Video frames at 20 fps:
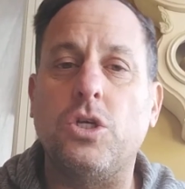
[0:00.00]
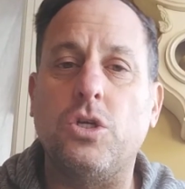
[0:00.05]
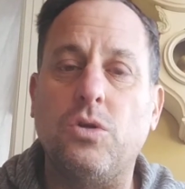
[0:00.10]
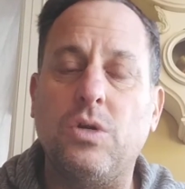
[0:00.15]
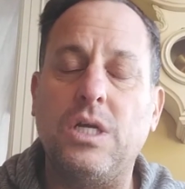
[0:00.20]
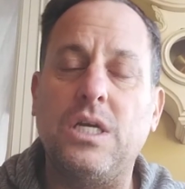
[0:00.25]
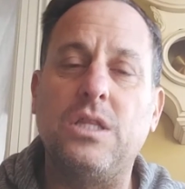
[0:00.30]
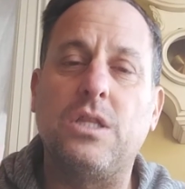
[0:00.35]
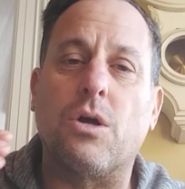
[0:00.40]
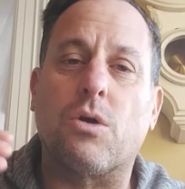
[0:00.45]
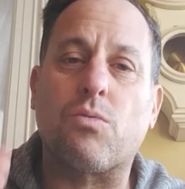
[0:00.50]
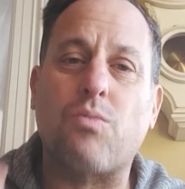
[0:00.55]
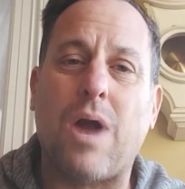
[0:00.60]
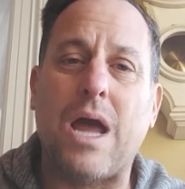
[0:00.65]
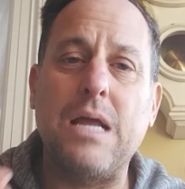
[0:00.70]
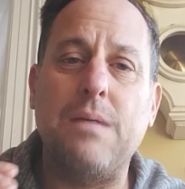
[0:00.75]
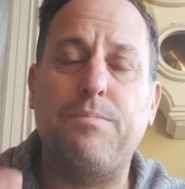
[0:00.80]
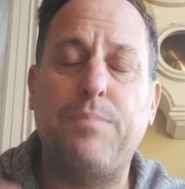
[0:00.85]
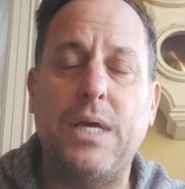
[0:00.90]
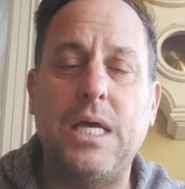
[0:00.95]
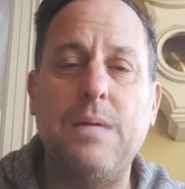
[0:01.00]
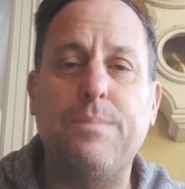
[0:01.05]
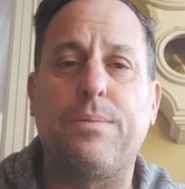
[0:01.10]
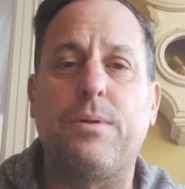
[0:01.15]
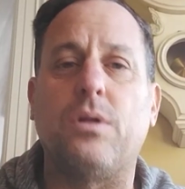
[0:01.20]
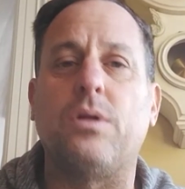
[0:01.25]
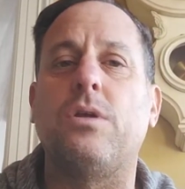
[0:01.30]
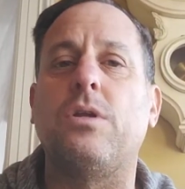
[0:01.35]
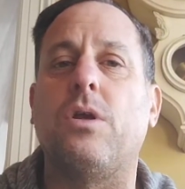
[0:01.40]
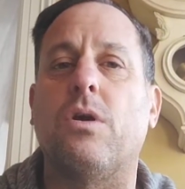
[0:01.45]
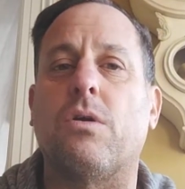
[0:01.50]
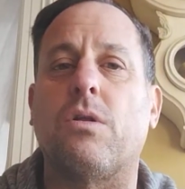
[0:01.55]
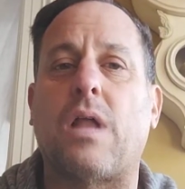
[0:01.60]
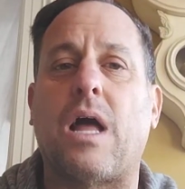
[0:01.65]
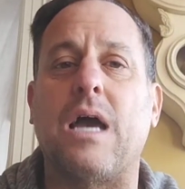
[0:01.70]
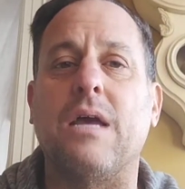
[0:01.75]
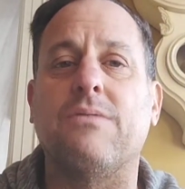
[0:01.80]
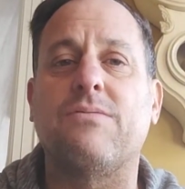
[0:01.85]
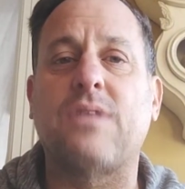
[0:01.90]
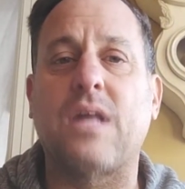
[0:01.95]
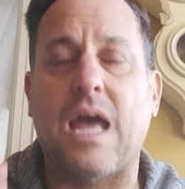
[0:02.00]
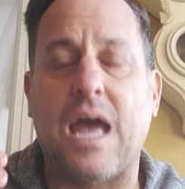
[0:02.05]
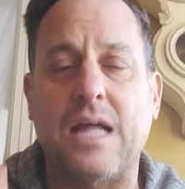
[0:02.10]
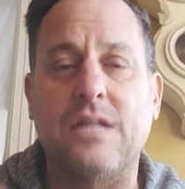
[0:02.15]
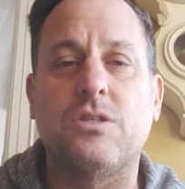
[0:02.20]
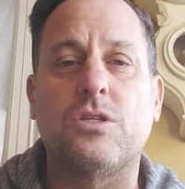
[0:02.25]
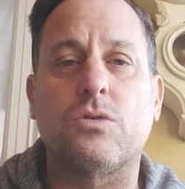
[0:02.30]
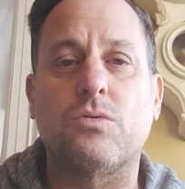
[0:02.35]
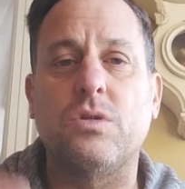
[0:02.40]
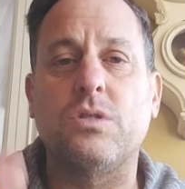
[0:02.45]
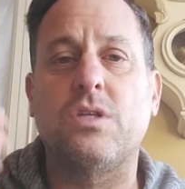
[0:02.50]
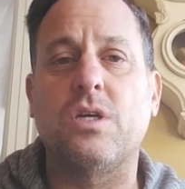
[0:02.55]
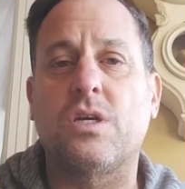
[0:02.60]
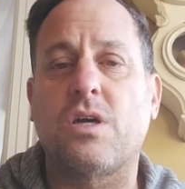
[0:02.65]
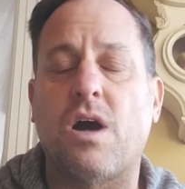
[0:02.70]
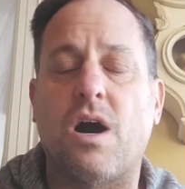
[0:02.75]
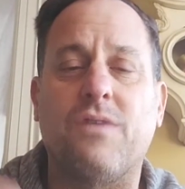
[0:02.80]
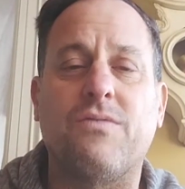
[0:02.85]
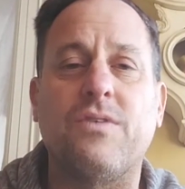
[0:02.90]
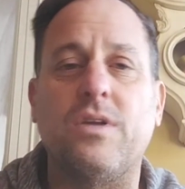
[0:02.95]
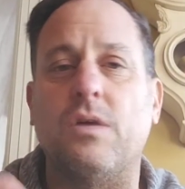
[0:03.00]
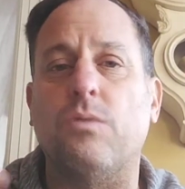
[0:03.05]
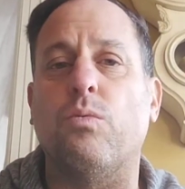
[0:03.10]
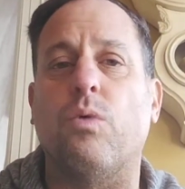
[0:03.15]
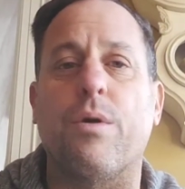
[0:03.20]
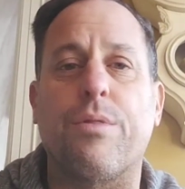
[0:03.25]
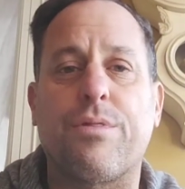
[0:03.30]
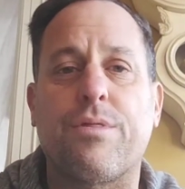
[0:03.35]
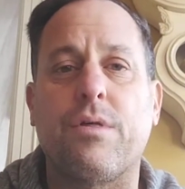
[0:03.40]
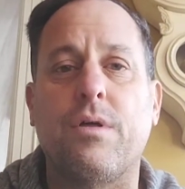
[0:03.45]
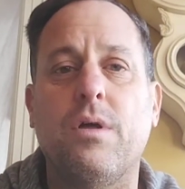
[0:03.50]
You need the right people in your life to enter into covenant with